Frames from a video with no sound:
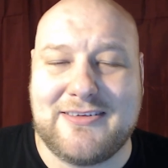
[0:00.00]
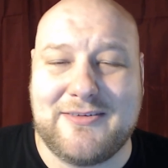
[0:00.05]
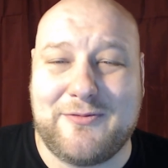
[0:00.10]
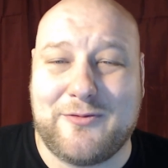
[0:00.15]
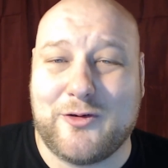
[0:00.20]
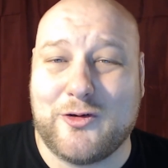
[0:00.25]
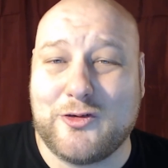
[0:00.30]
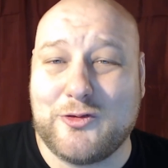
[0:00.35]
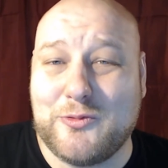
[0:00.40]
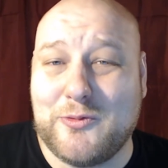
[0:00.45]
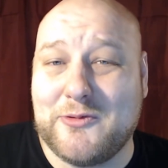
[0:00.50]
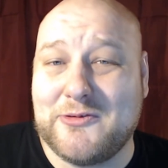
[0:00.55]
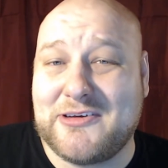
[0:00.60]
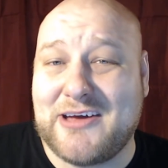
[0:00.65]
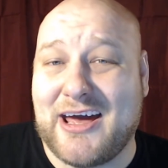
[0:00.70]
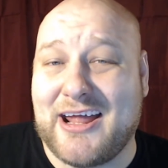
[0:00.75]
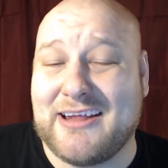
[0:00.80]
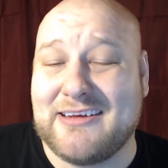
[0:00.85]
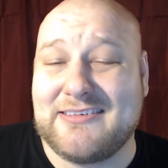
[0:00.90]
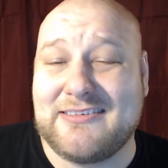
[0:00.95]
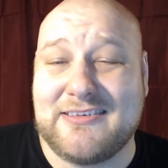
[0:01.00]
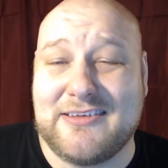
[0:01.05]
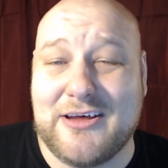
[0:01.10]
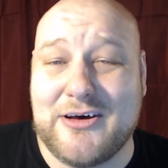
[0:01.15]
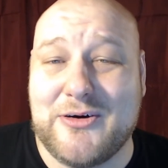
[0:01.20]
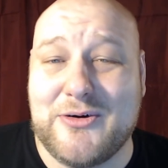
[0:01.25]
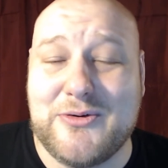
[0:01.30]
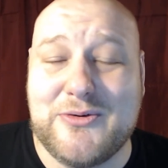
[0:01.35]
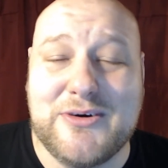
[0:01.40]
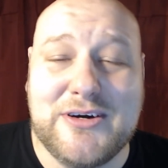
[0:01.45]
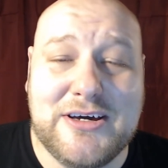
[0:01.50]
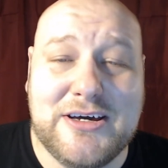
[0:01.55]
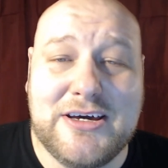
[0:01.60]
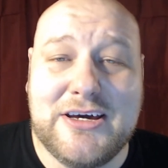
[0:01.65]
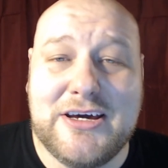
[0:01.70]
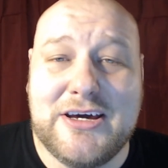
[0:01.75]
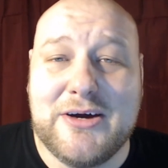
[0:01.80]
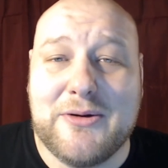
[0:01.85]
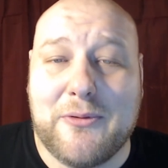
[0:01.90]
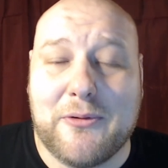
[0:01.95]
The first one was kind of slow,
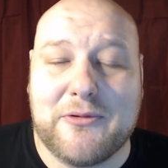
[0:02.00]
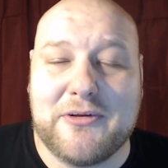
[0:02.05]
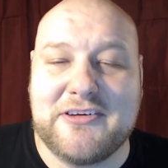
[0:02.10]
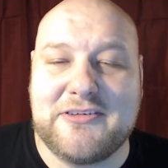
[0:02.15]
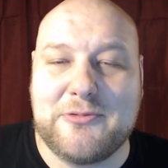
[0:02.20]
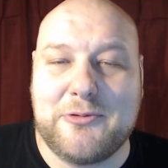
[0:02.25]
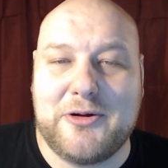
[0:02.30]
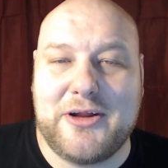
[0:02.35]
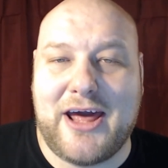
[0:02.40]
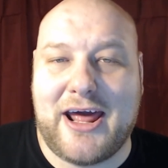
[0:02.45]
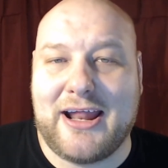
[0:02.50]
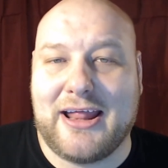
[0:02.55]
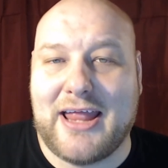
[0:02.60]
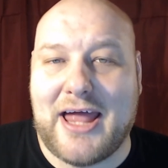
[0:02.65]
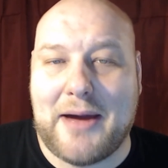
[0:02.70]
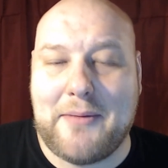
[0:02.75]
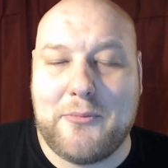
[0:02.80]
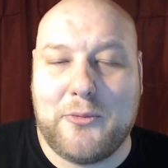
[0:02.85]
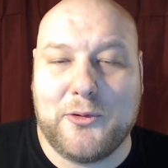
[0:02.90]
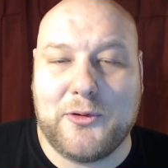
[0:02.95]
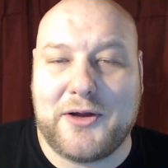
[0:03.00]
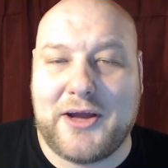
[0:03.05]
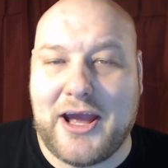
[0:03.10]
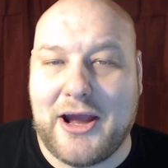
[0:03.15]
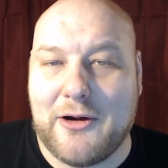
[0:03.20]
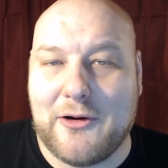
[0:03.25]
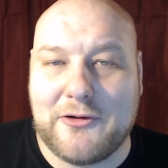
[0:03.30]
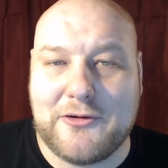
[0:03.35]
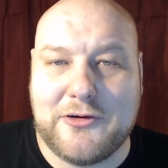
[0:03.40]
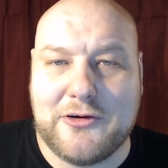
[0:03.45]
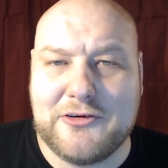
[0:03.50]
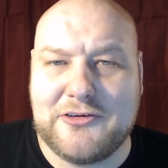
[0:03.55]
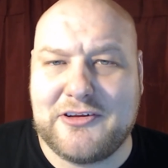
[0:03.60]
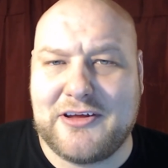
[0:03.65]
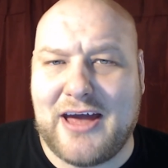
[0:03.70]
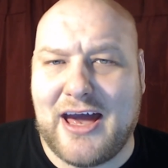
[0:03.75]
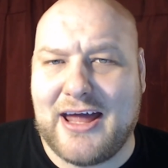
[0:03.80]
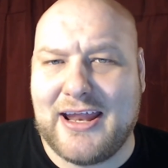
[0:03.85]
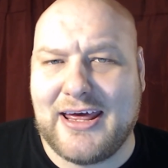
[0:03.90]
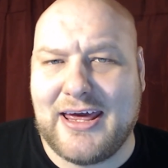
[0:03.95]
where this one had a lot more characters to
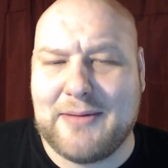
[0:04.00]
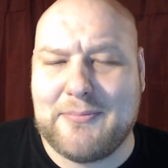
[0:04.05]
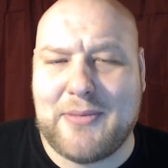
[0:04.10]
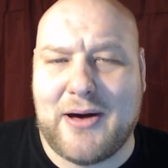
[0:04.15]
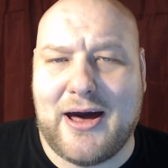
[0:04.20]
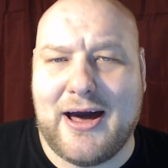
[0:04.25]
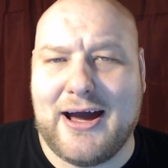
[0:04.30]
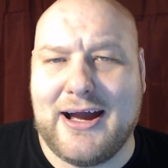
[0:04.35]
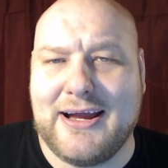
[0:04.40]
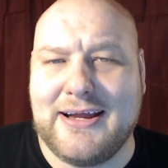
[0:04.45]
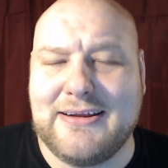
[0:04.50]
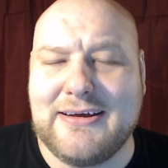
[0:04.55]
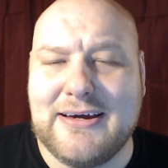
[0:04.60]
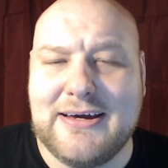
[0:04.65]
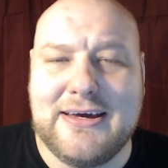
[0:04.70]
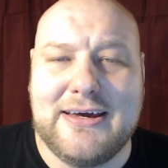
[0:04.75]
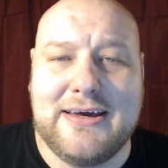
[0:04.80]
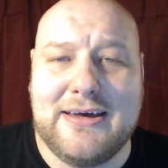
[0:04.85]
kind of get behind.